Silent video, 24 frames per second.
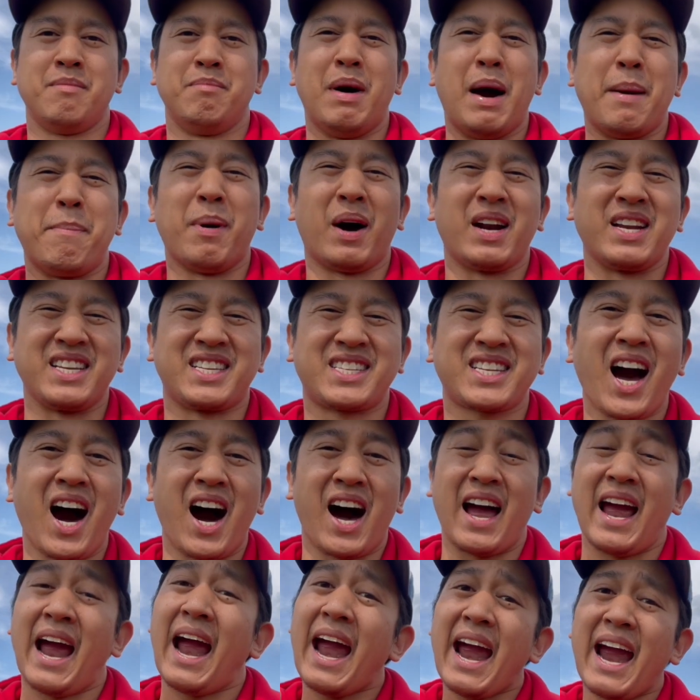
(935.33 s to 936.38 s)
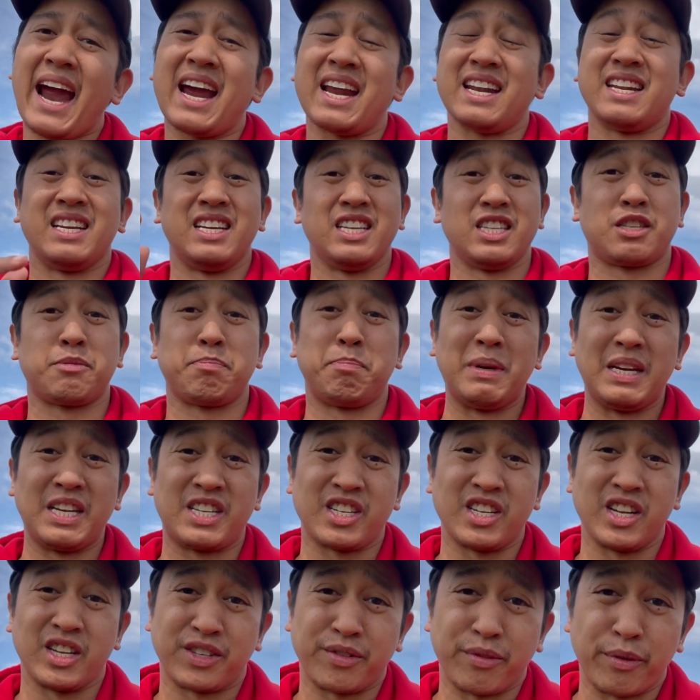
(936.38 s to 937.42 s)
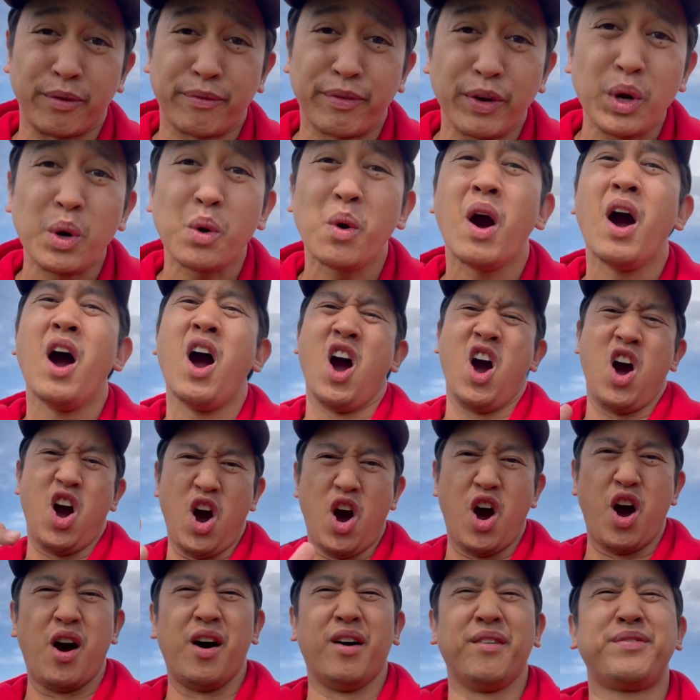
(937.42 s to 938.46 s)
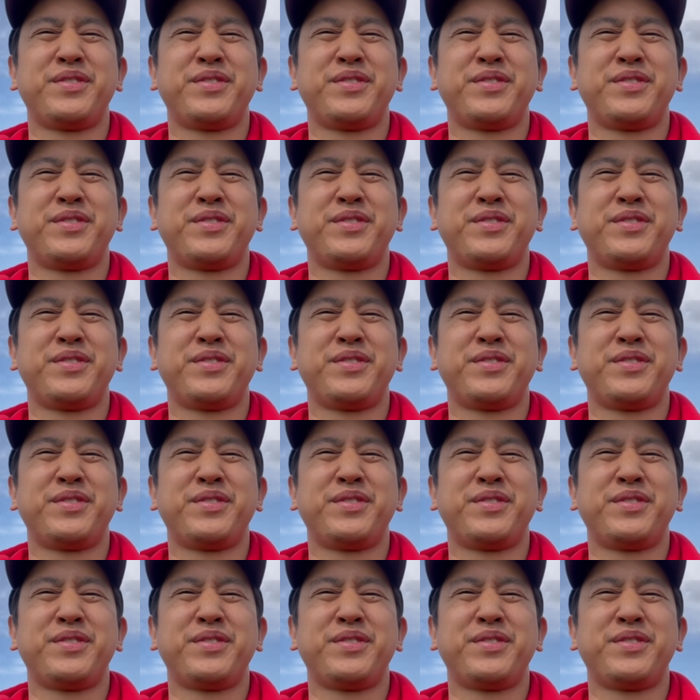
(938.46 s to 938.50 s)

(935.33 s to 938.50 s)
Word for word: my buddy Scott and his speechless review of